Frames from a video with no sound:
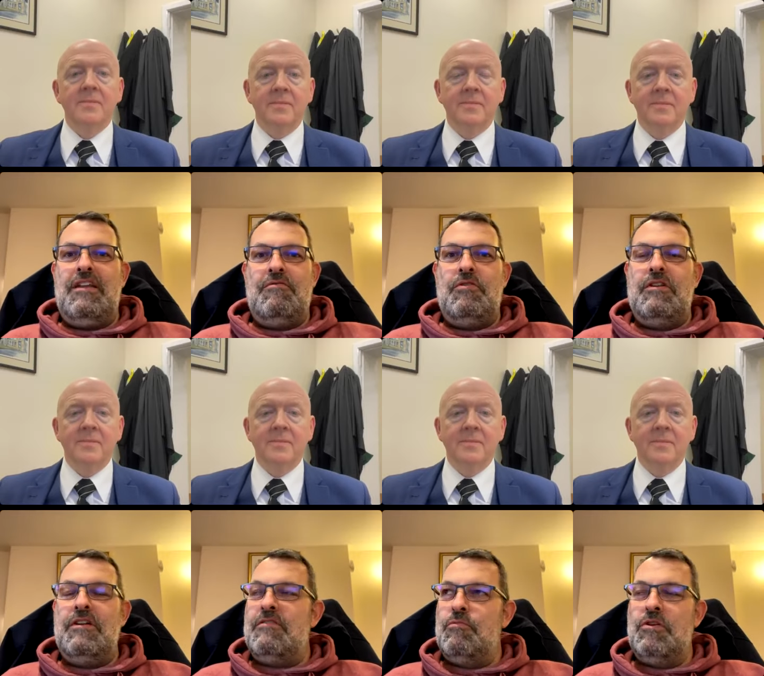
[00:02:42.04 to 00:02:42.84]
Speaker 1: in
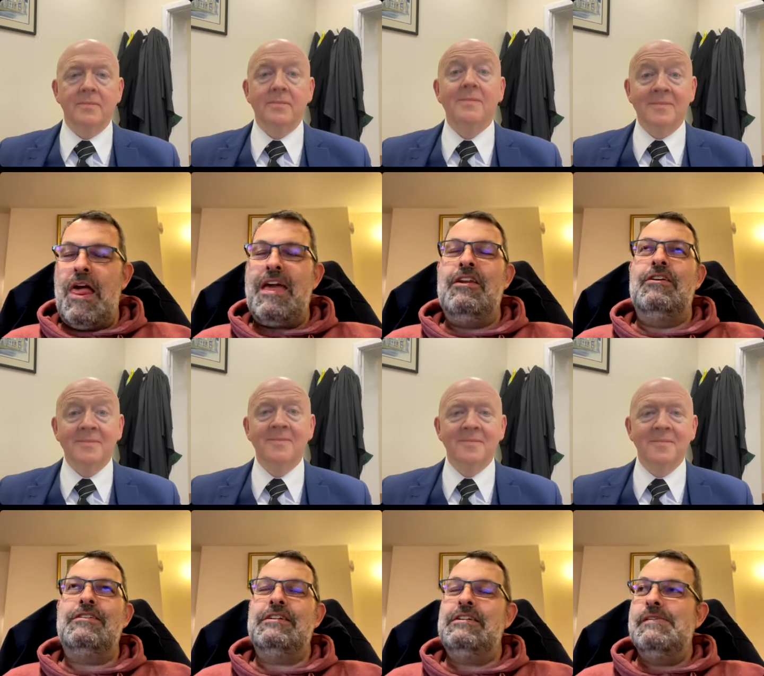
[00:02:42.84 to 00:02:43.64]
Wood, in
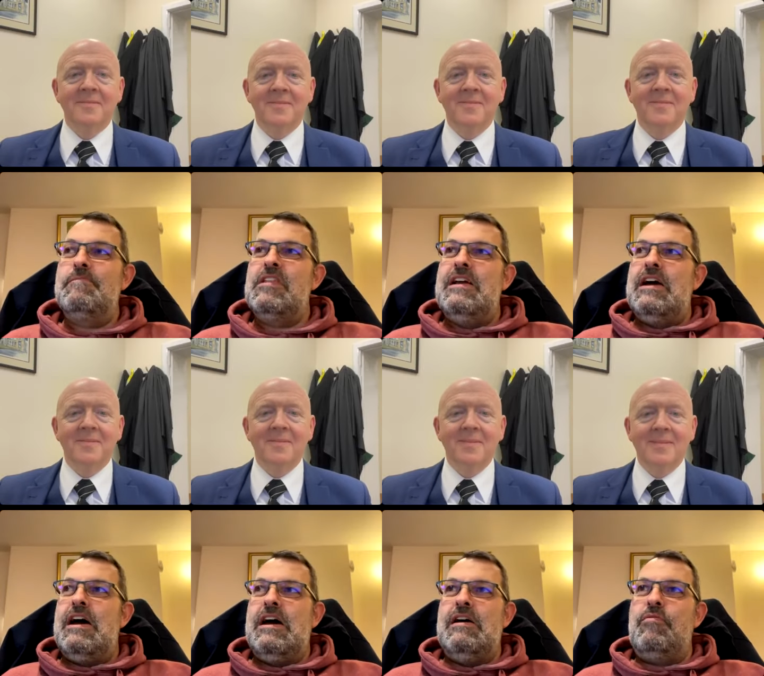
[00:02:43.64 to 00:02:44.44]
London,
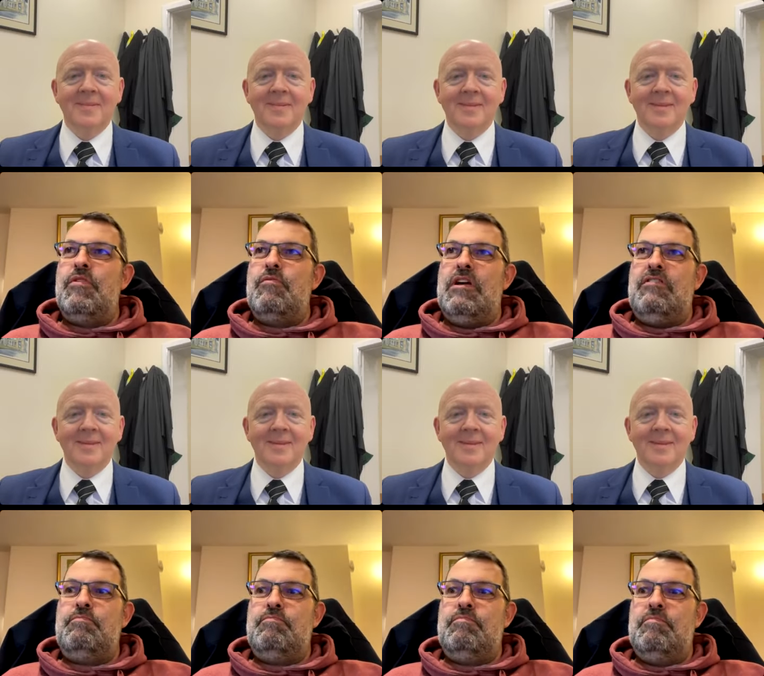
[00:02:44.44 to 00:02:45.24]
mm-hmm. Um,
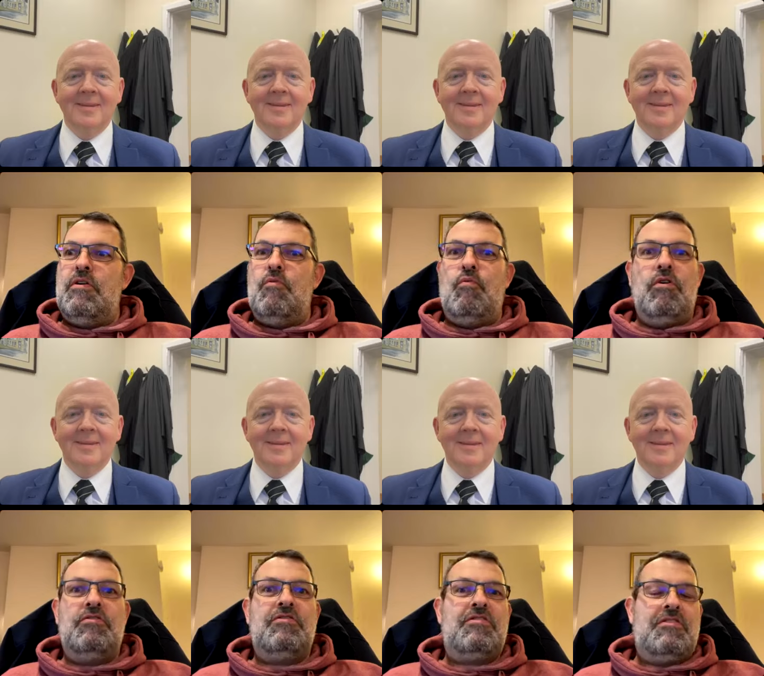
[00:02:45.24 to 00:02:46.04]
which
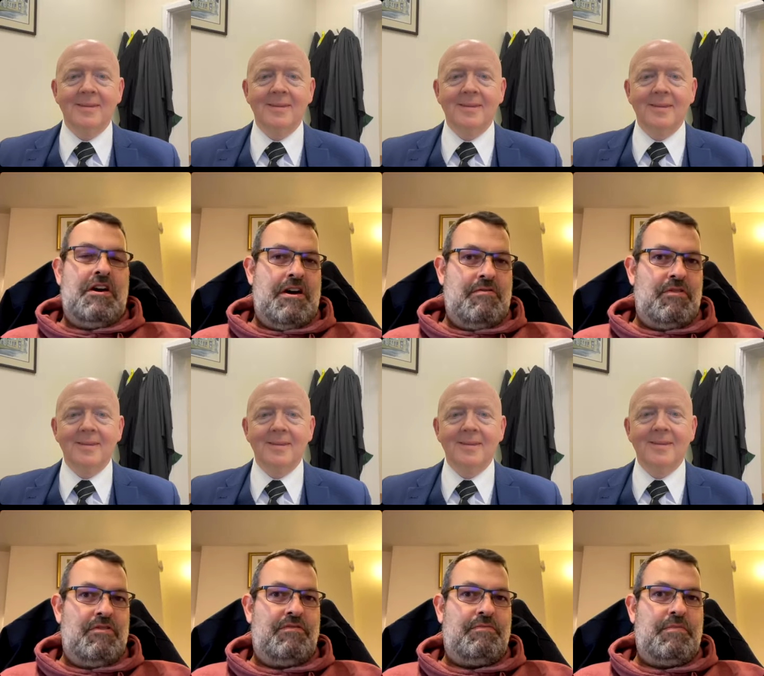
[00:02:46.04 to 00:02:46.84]
was the home
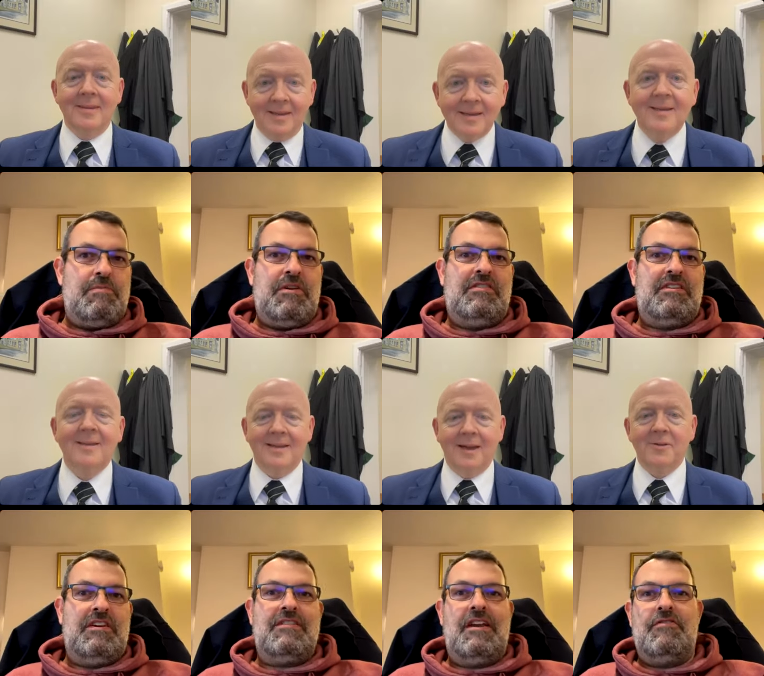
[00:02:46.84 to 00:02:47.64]
of
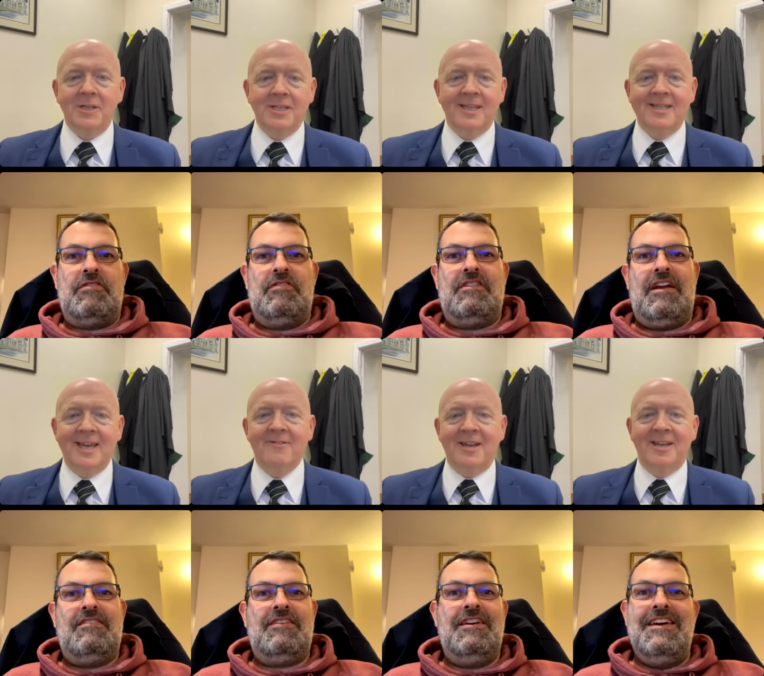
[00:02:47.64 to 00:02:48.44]
BBC television. I was
Speaker 2: going to
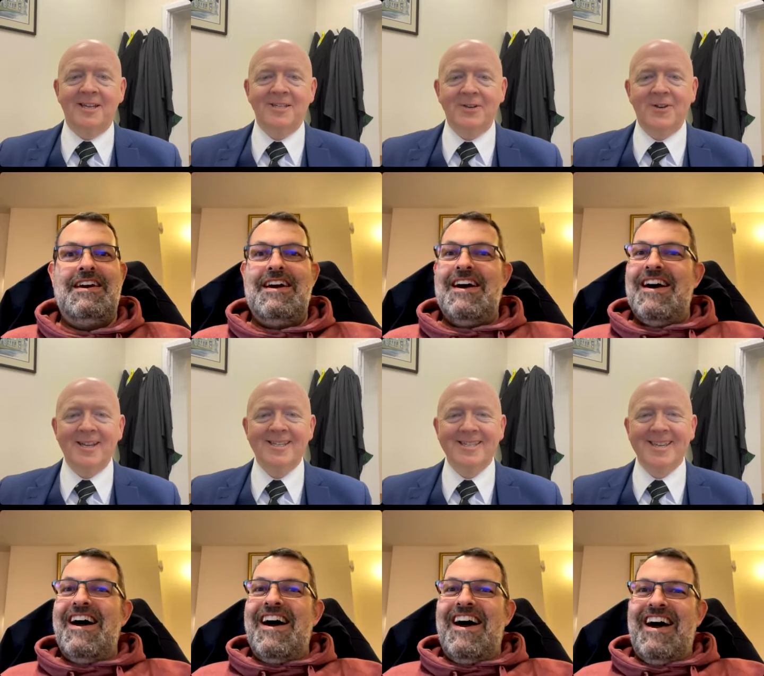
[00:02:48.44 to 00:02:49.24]
say I recognise the
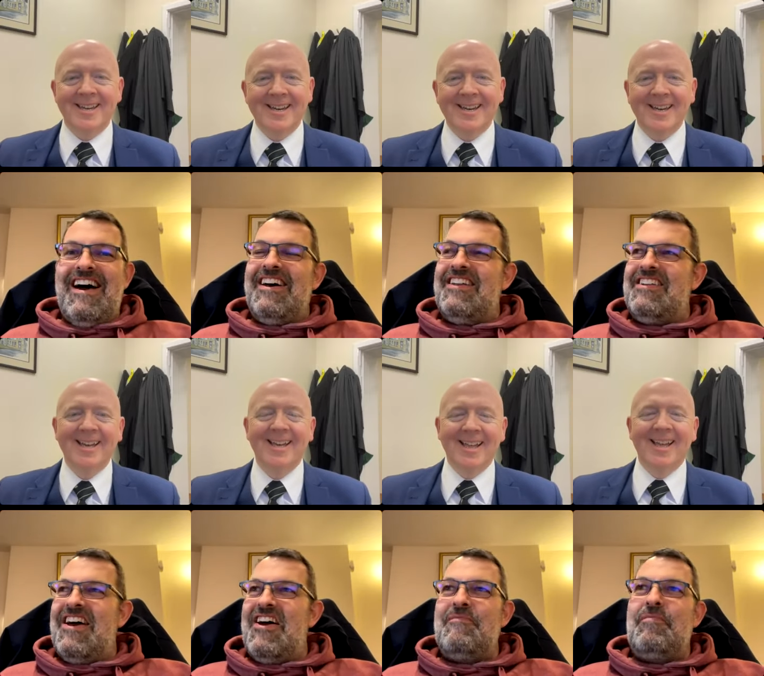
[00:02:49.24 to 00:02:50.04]
address. Um,
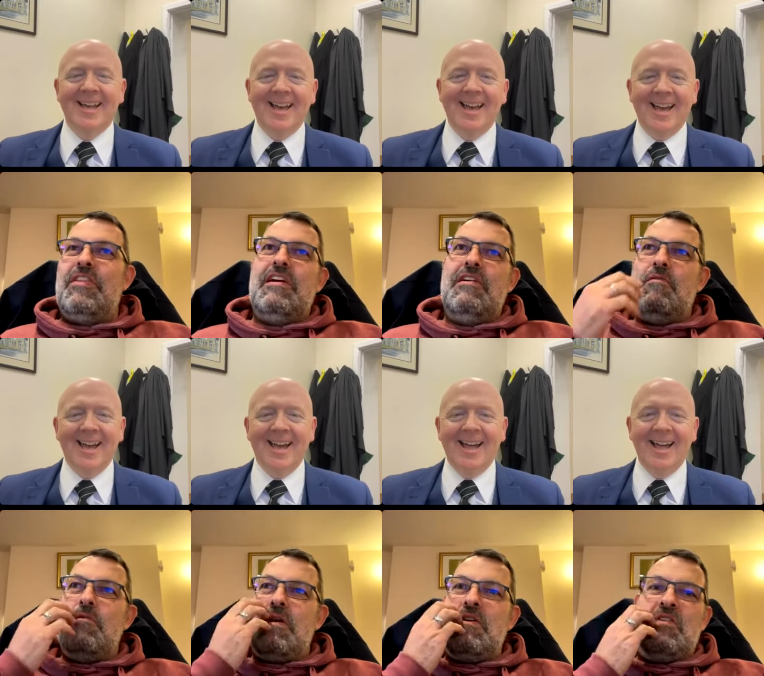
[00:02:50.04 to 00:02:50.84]
Speaker 1: yeah
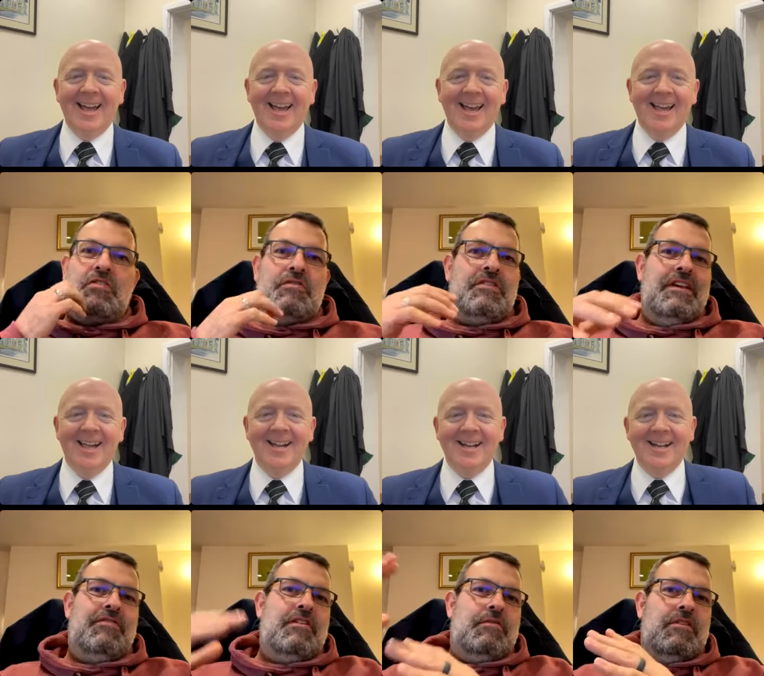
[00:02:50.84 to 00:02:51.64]
when you sort of
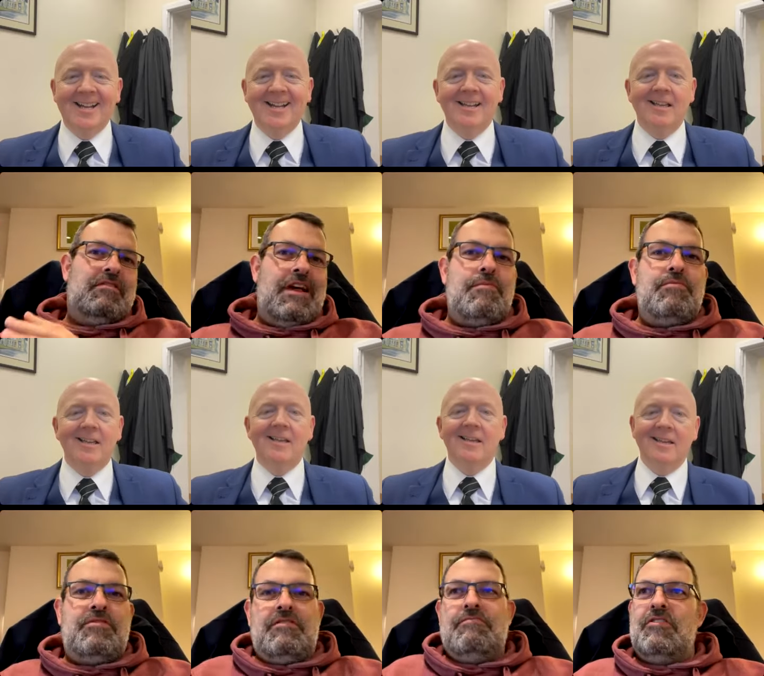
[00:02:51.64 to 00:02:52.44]
lifted up the
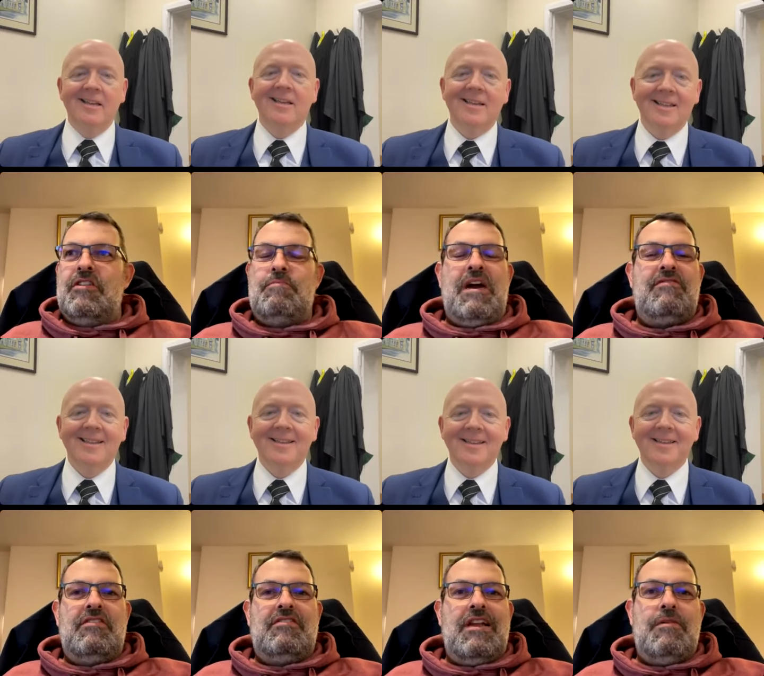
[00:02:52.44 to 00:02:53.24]
slabs, the
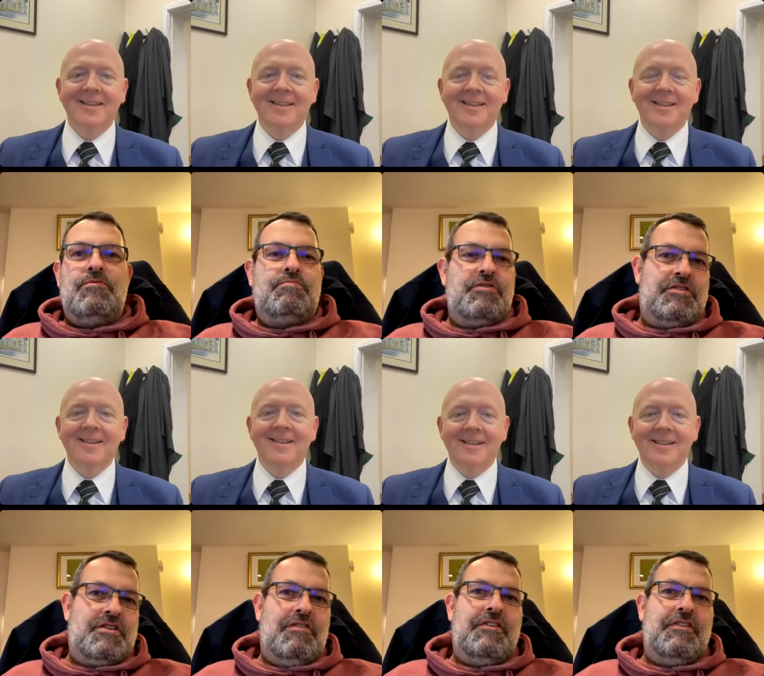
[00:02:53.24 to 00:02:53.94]
paving slabs, brushed off